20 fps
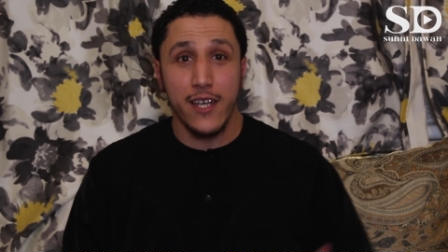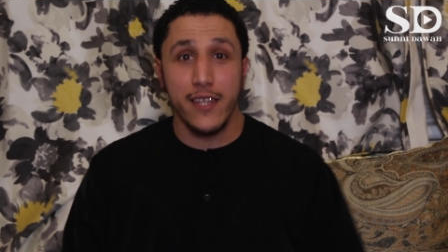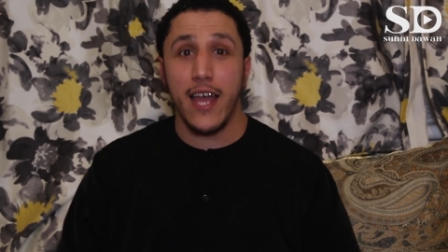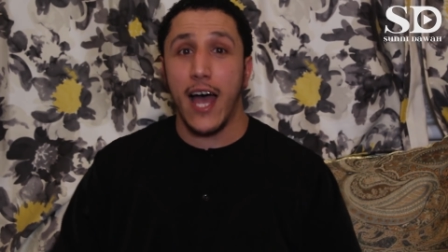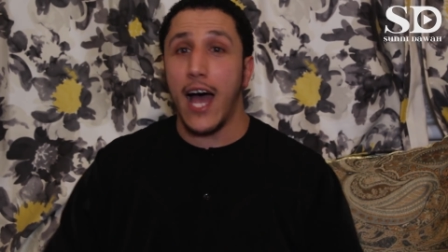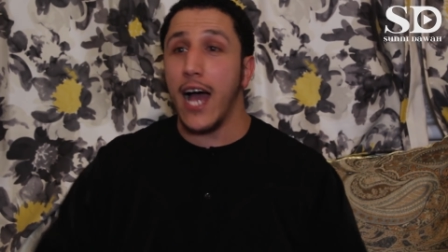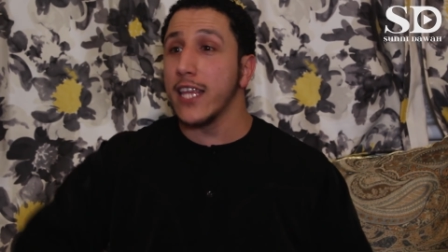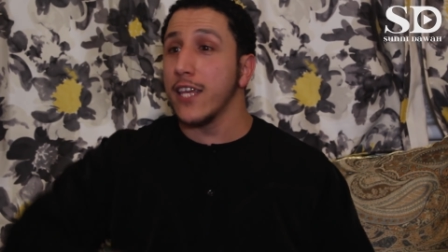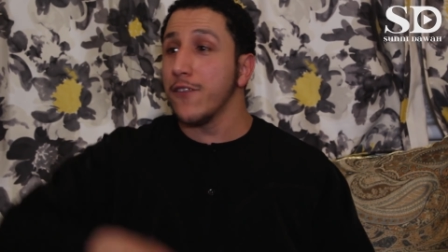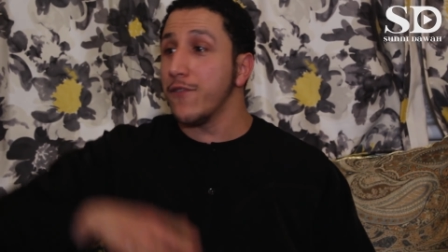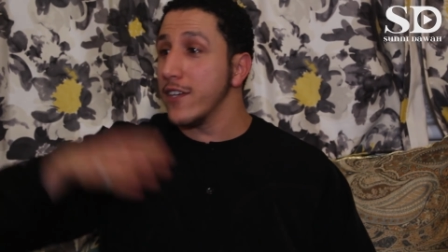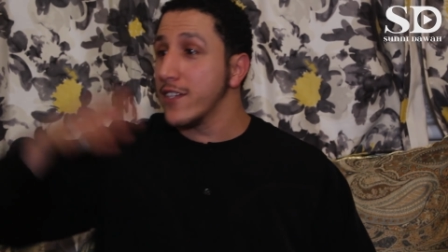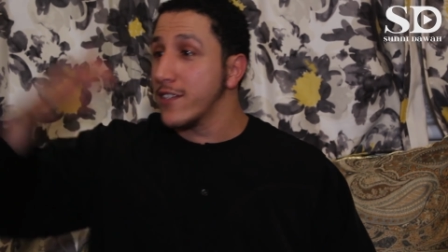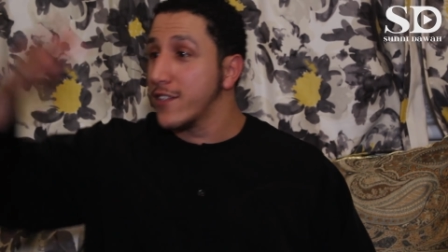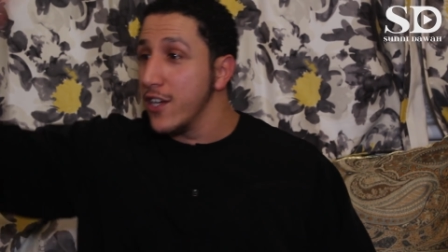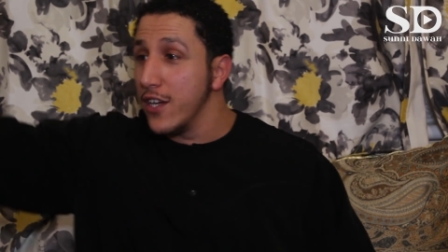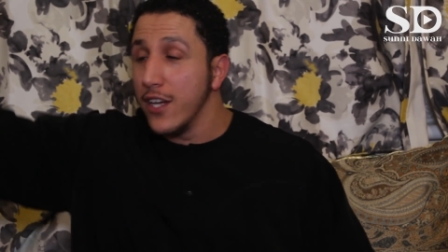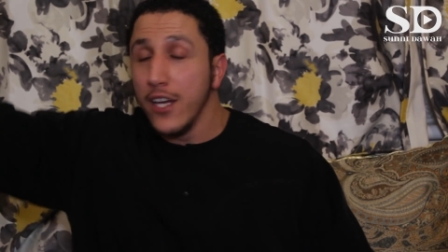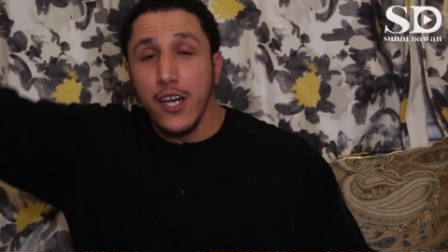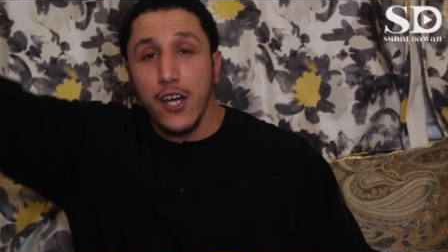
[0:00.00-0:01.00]
The hadith is
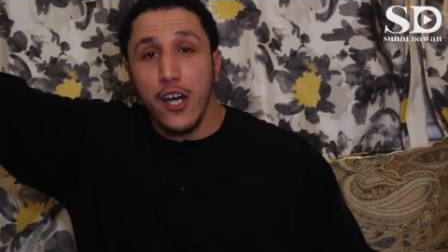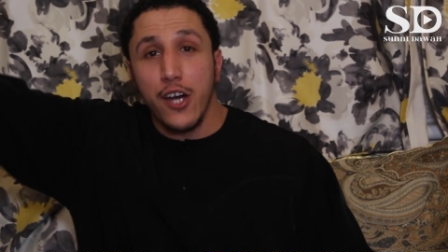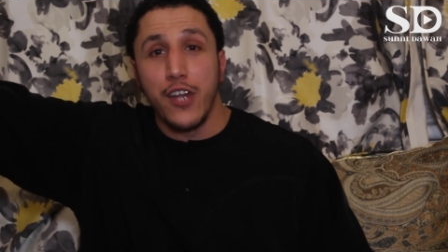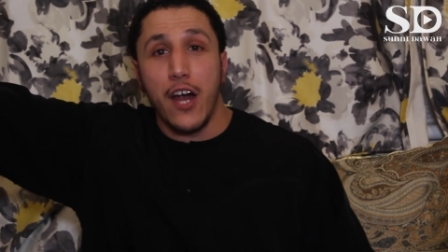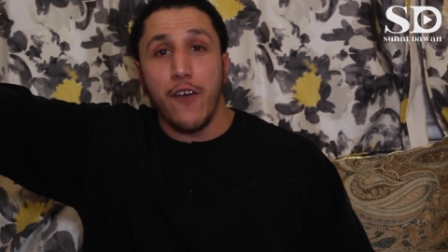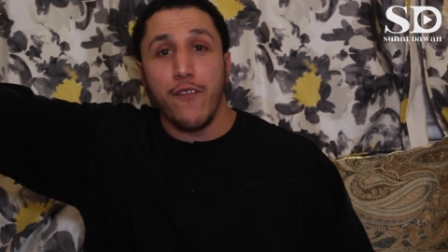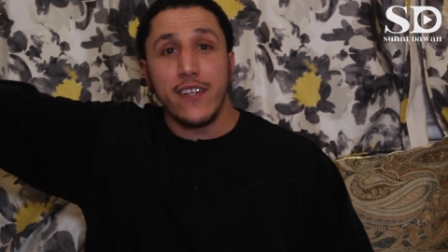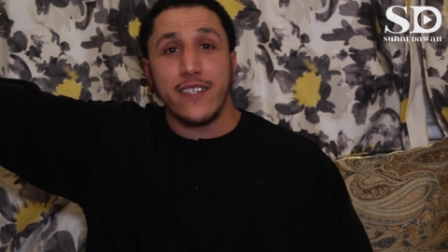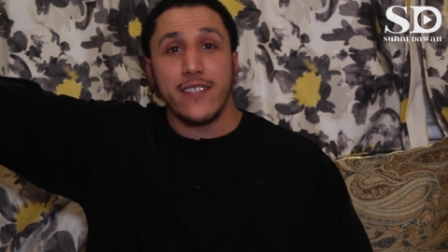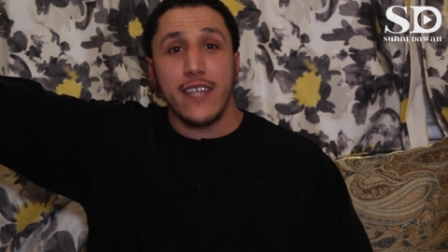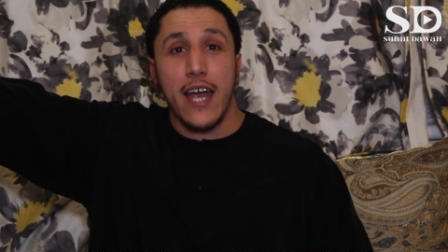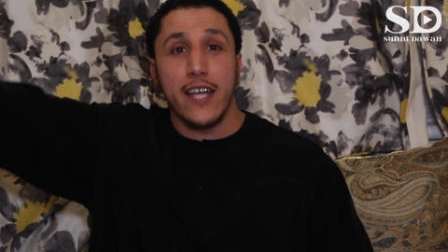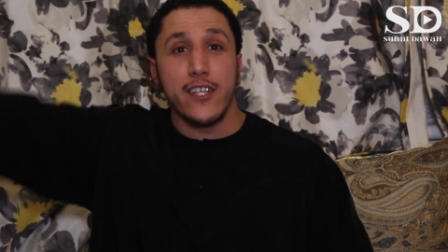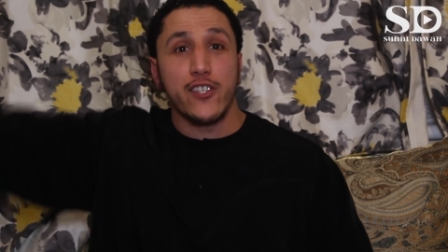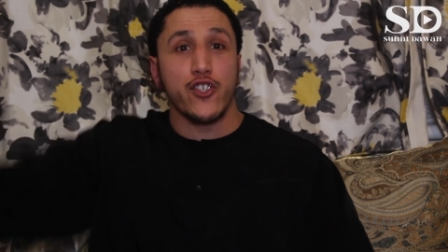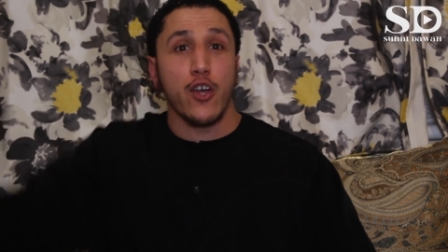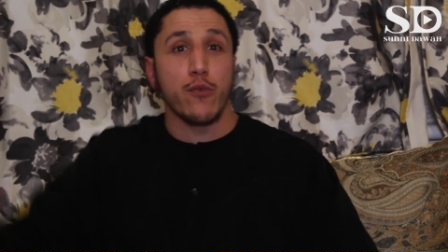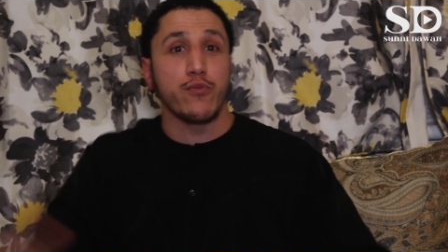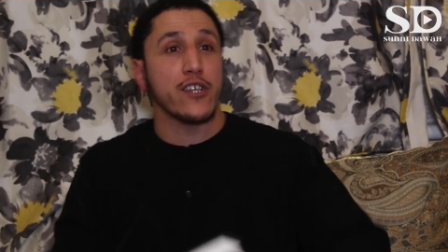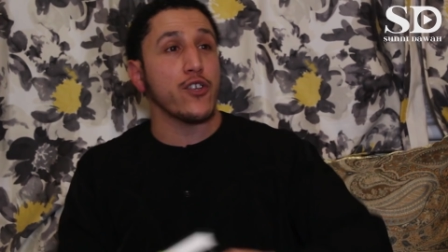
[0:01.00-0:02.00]
the, another side, the
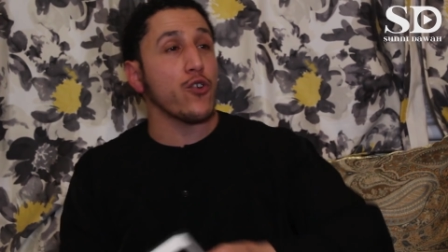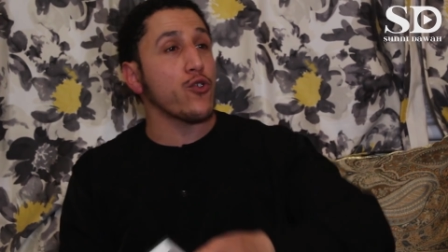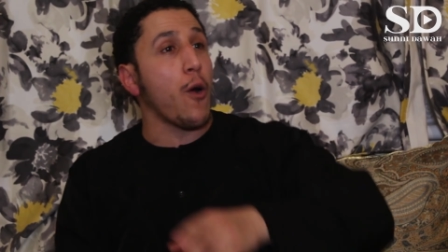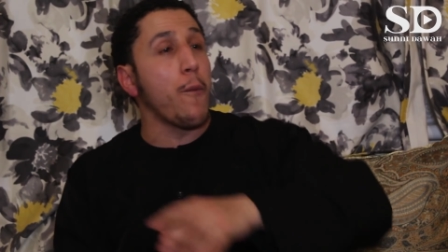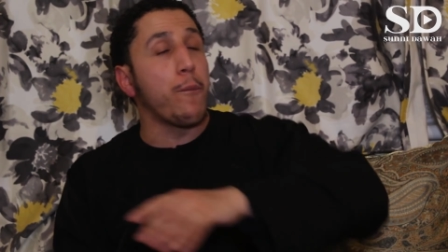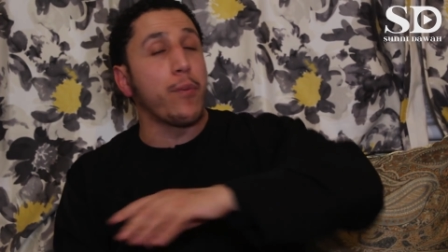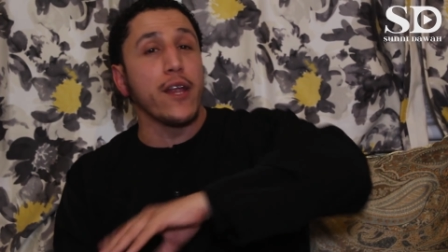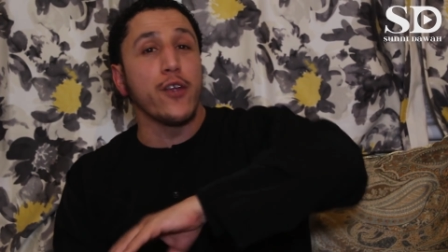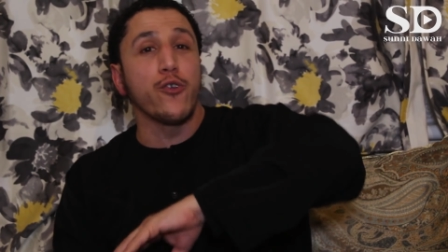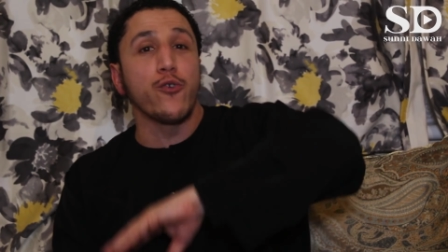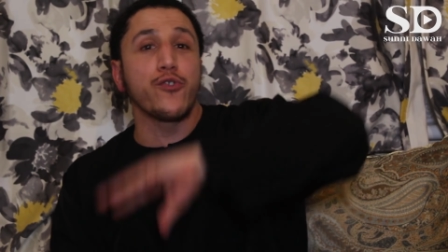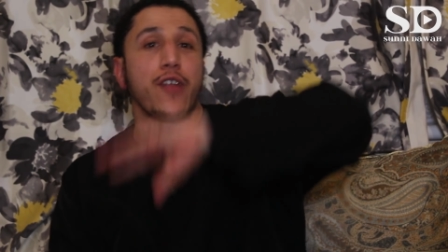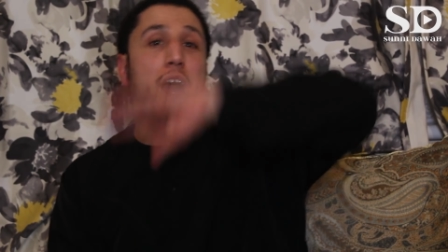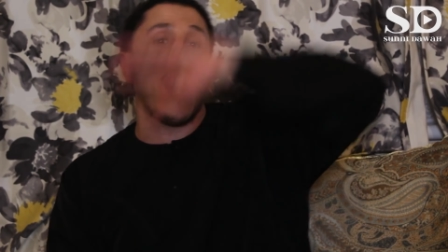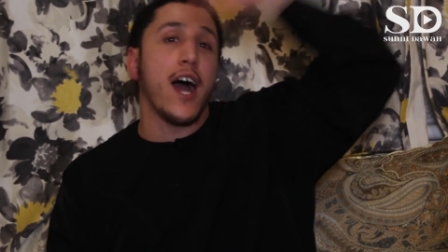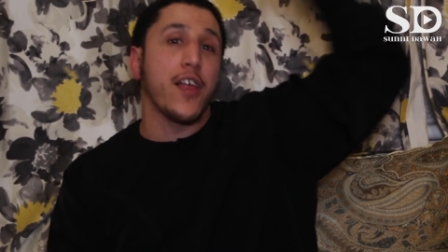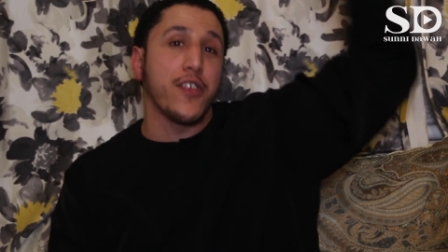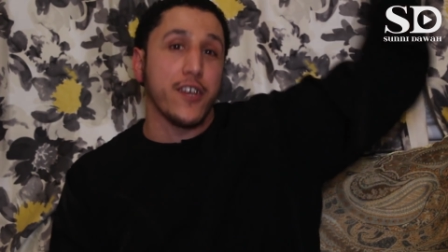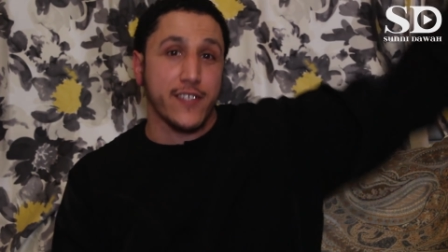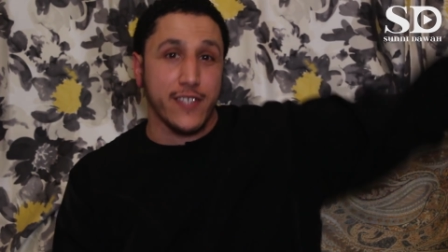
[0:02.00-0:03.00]
subject completely on the
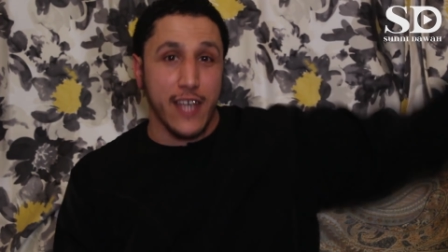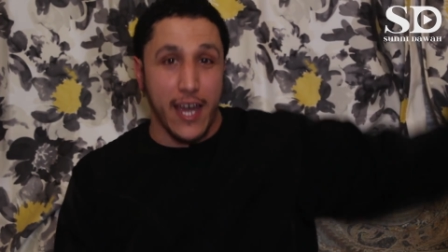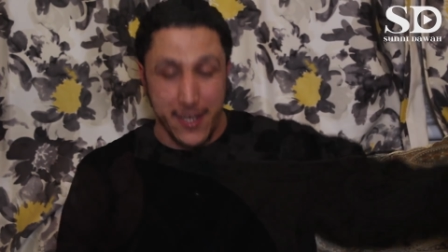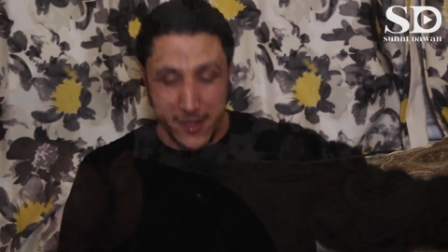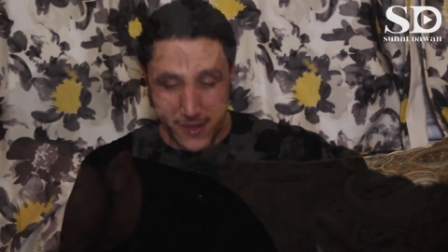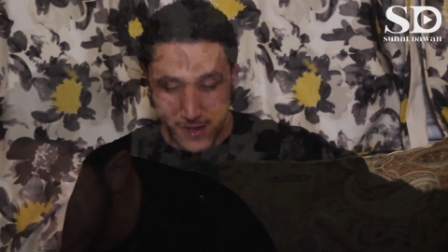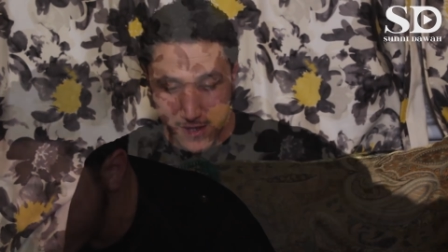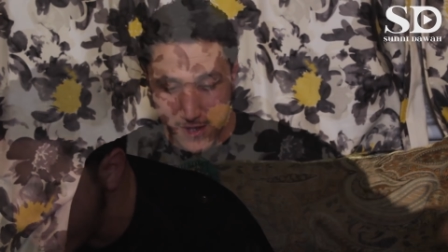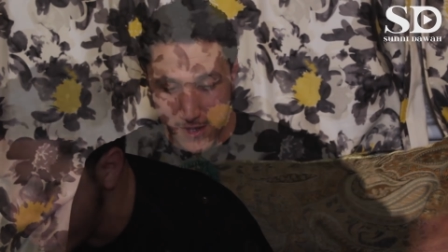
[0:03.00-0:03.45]
other side.